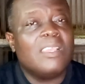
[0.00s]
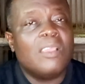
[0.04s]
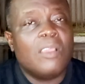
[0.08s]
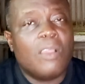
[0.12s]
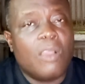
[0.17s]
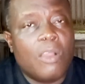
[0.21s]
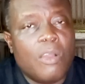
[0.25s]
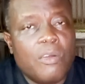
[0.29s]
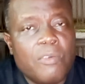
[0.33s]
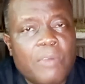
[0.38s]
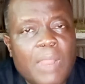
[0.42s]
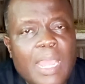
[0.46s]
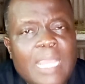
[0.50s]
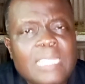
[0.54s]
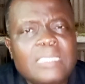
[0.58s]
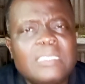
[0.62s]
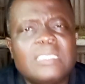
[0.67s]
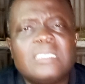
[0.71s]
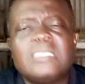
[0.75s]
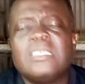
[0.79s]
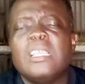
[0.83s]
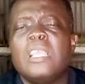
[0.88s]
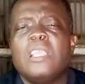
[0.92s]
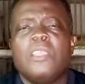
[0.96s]
All right,
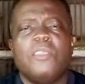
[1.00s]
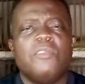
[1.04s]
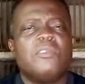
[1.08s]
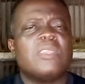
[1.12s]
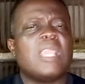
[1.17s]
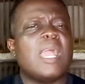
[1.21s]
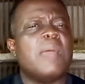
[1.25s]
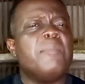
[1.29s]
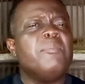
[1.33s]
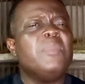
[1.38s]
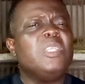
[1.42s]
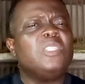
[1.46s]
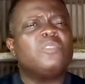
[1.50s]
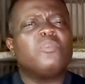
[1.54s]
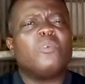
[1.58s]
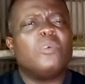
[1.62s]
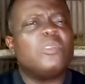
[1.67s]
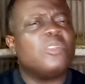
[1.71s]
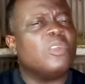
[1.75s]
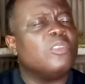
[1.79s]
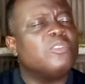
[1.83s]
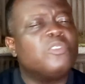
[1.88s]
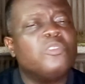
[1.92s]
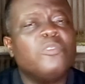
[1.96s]
you can meet 1
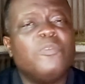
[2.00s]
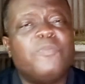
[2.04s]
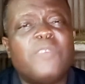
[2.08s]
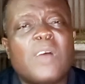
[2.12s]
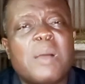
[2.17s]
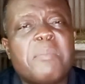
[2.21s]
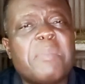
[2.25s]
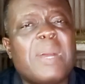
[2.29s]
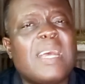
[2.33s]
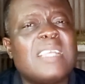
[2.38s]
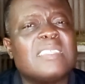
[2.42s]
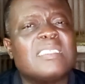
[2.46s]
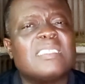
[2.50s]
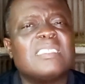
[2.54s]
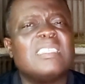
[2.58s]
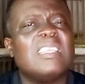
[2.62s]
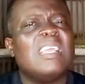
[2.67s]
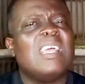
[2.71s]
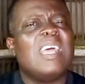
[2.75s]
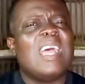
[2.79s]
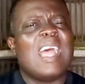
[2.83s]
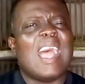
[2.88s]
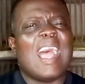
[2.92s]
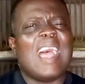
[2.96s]
or 2 farmers,
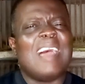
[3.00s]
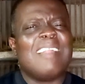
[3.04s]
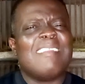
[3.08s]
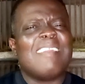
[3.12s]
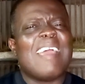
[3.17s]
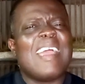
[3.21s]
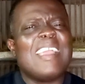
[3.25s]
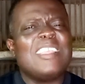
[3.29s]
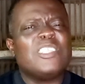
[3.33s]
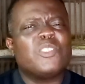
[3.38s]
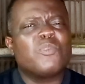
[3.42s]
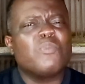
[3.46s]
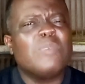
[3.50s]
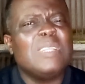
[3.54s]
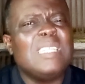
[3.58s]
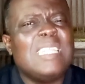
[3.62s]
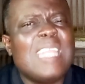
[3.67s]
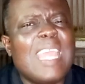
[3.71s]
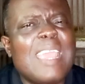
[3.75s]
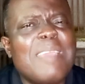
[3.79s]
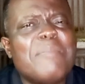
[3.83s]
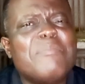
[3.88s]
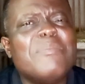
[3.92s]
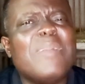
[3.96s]
arise with
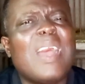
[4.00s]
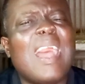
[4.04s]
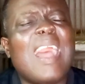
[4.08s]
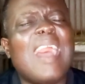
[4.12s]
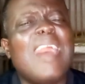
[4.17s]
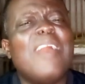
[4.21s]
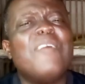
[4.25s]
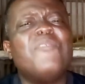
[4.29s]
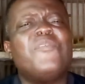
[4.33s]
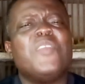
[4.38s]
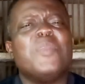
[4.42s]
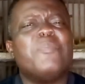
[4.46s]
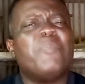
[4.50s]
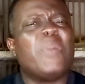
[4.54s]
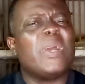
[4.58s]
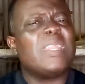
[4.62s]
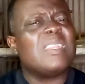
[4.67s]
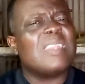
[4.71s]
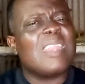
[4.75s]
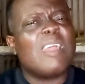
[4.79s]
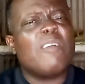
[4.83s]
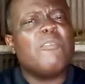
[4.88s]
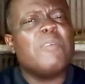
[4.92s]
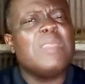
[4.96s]
them, have a
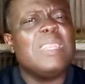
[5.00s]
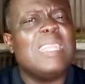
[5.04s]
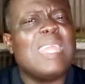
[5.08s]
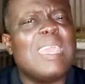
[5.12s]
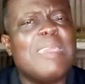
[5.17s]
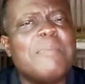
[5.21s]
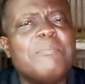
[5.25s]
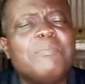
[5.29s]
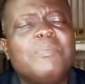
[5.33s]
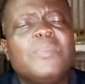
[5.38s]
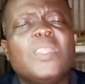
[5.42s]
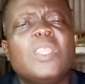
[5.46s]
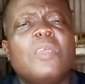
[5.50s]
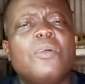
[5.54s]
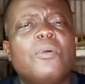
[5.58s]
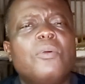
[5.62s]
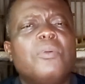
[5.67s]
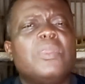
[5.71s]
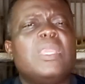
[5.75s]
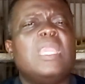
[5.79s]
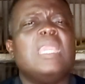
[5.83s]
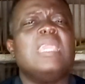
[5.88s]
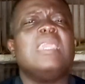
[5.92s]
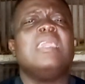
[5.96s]
partner with them,
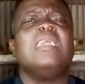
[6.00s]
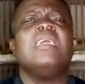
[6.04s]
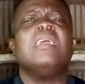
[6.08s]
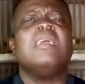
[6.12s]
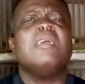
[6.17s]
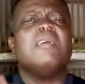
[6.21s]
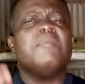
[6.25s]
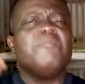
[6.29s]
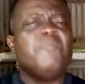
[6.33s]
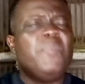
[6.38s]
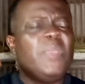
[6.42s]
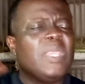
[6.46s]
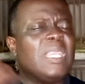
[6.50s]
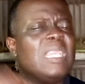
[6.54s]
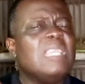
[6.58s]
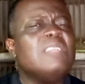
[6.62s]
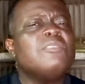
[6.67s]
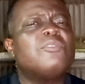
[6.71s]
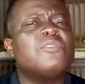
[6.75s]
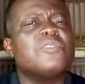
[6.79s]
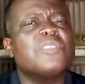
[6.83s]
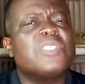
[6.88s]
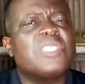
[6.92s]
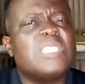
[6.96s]
okay?
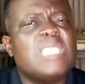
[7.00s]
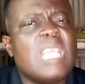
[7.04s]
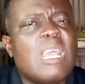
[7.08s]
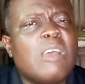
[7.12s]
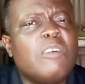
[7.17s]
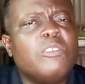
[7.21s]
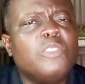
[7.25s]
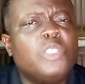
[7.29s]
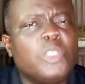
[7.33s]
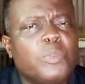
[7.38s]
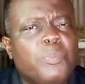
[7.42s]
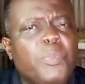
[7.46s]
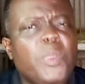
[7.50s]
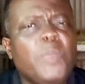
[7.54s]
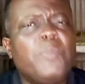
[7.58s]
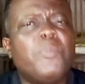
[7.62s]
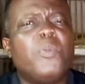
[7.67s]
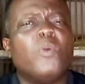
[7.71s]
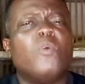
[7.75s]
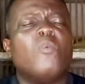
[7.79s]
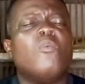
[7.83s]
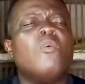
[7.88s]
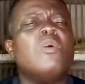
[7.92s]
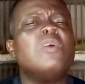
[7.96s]
Begin to sell to
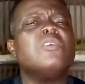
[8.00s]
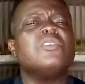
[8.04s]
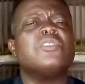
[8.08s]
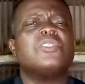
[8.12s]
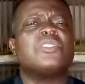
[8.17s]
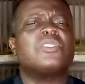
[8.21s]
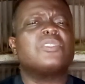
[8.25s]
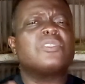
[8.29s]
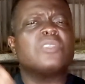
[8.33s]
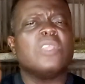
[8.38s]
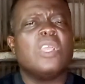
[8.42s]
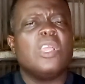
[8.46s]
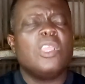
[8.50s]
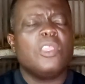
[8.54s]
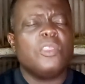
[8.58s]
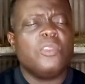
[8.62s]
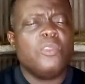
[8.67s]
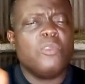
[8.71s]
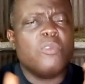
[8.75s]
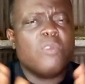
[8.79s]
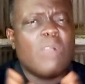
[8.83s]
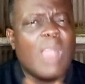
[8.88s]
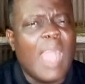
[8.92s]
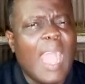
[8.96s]
people. Once
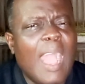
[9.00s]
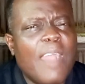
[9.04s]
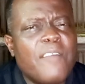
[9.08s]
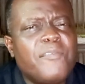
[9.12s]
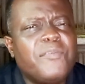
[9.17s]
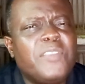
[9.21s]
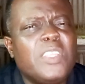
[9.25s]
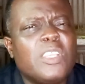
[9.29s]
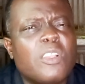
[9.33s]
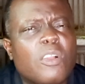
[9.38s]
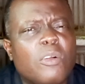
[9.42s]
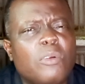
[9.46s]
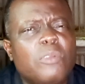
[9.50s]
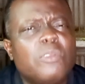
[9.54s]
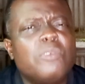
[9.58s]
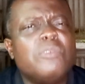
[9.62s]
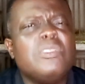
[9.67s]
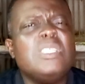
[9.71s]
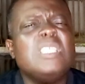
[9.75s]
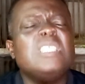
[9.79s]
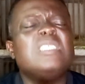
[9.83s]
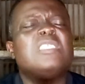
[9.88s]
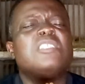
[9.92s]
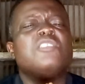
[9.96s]
you have the
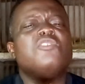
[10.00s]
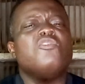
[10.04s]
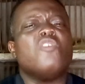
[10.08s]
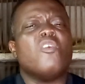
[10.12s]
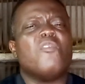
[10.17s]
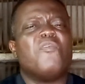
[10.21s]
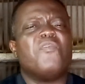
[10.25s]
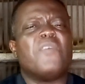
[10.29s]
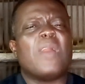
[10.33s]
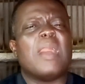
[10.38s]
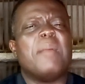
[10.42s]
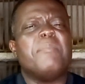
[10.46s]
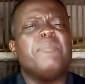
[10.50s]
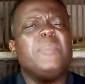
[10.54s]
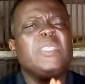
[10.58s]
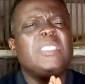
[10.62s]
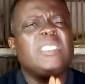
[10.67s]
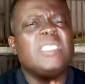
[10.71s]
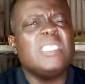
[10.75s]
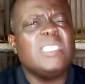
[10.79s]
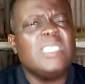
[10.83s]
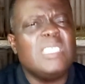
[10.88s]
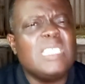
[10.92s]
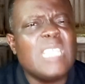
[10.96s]
colonies in your farm, be
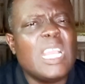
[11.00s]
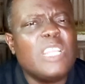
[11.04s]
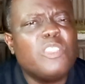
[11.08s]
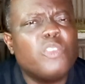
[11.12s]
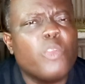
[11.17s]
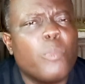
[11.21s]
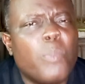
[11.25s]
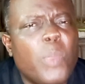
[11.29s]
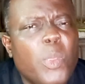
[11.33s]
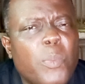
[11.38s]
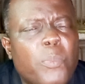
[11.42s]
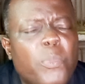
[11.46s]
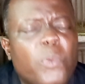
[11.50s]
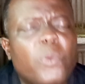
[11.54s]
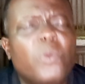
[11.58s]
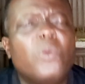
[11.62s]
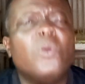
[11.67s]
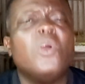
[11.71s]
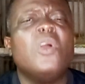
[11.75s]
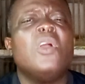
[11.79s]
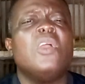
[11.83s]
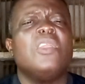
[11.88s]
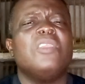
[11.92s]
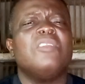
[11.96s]
sincere to people.
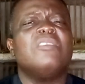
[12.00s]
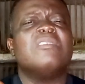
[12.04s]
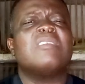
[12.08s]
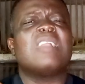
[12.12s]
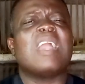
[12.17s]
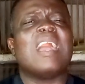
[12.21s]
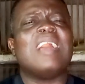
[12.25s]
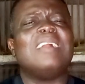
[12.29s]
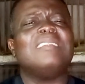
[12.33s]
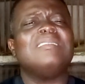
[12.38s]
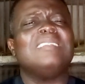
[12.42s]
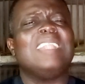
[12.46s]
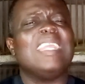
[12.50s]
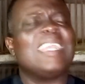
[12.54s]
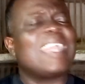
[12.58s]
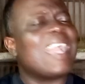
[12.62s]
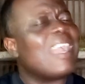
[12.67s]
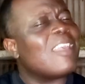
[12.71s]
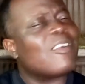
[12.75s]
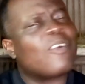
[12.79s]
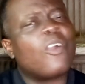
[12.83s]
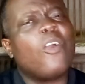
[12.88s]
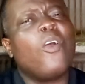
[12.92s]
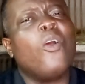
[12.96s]
They
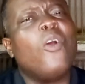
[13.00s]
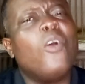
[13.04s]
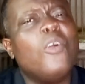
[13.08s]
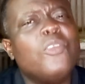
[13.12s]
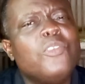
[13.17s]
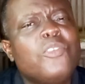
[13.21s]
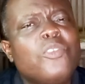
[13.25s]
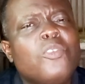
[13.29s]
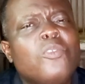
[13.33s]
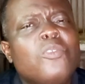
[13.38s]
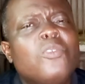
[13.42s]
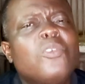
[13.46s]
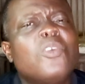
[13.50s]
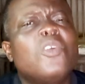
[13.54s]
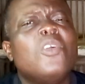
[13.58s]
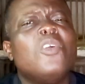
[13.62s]
can call you